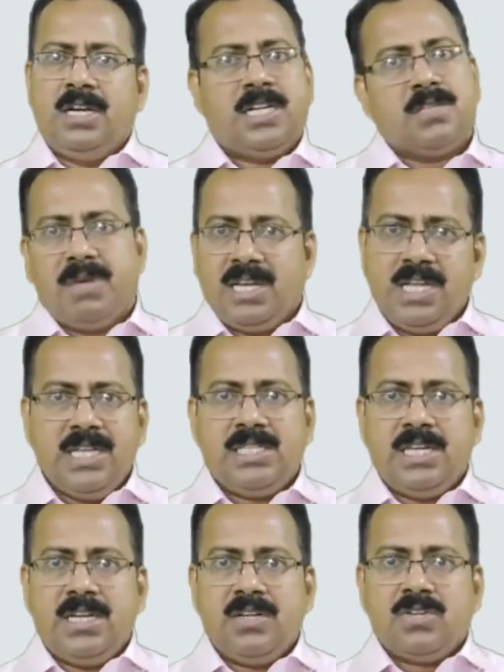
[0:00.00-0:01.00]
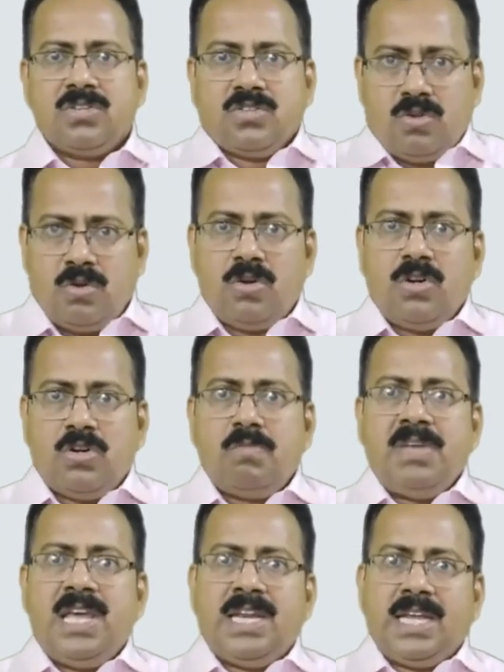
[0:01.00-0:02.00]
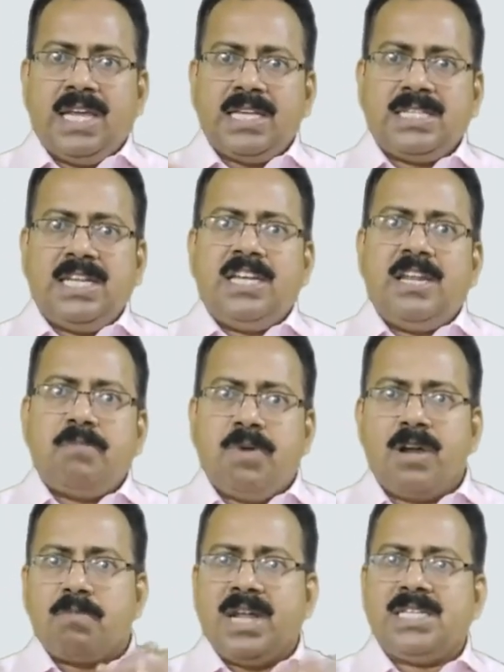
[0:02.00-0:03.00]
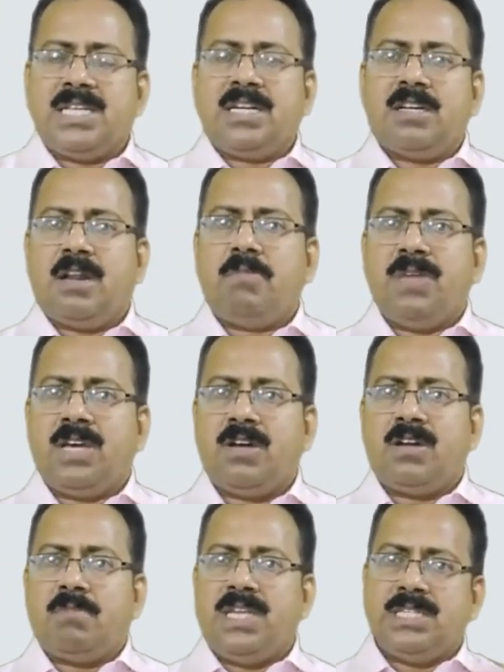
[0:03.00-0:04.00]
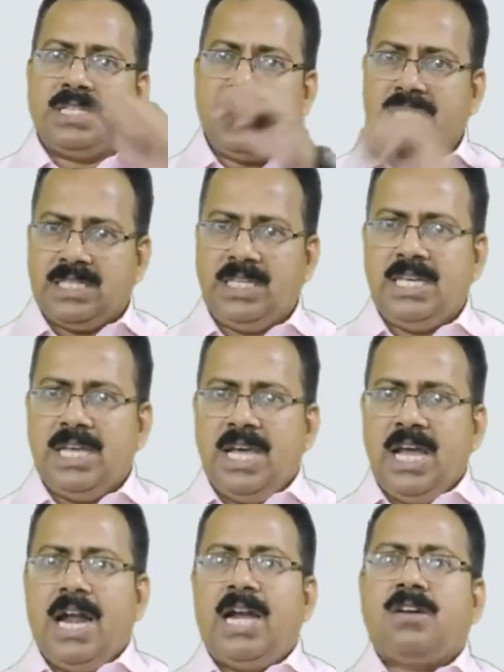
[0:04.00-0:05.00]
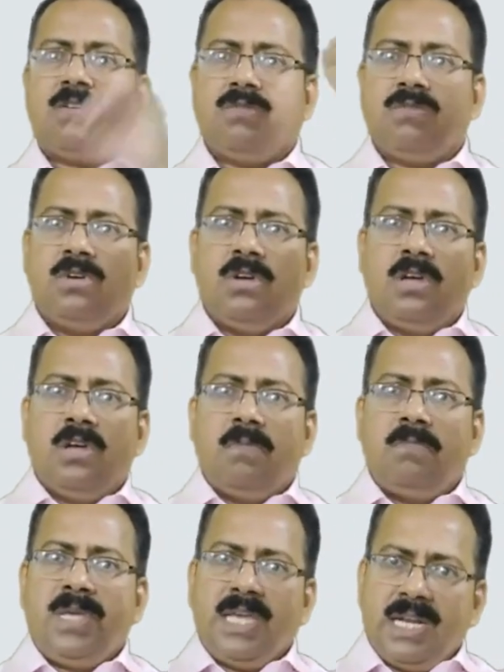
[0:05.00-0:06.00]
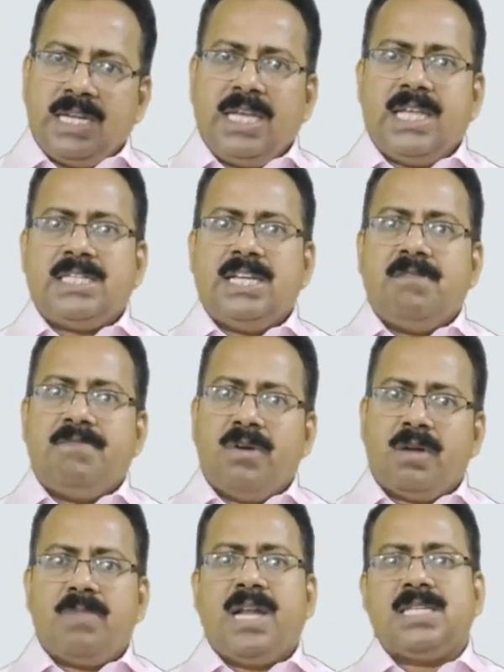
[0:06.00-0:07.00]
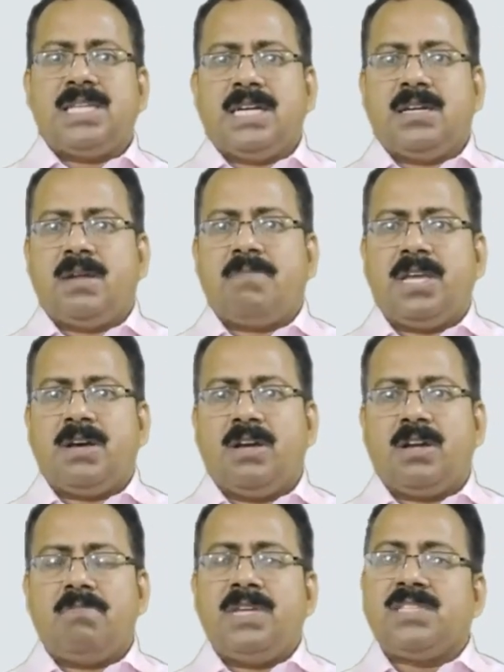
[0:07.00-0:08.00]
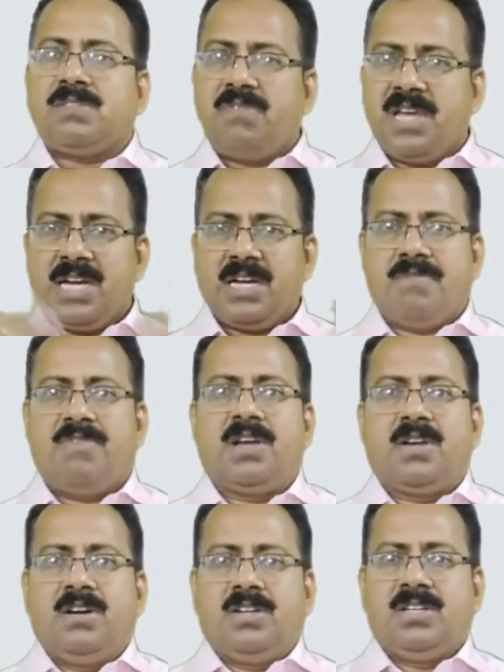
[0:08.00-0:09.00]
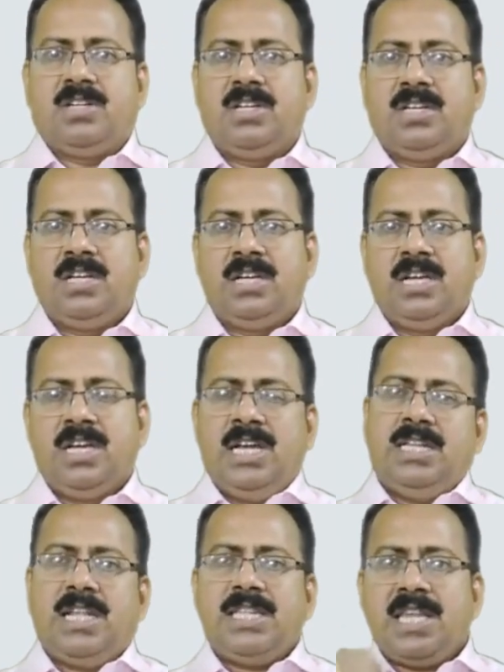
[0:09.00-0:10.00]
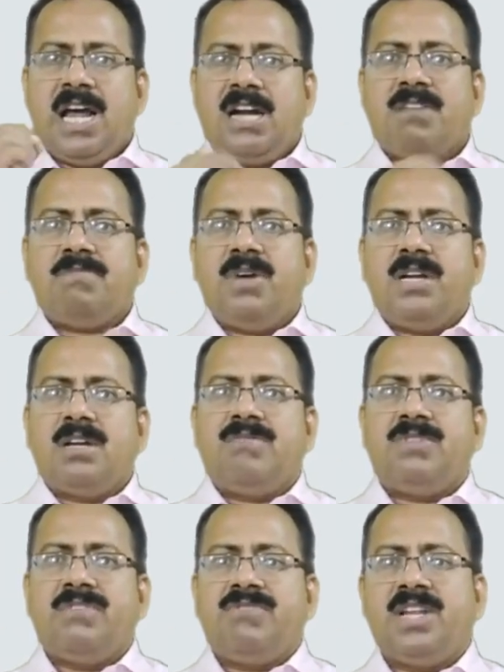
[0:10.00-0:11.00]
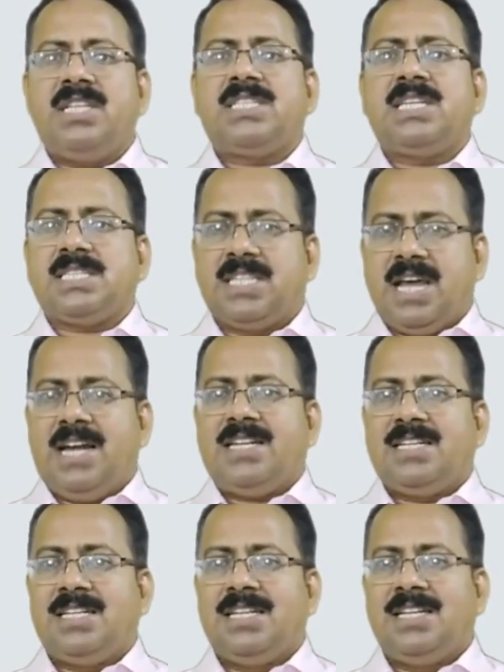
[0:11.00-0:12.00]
It's very easy. So to be engaged in informal sector of economy is easy, and to be engaged in formal sector of economy is very difficult. Then third point of difference is that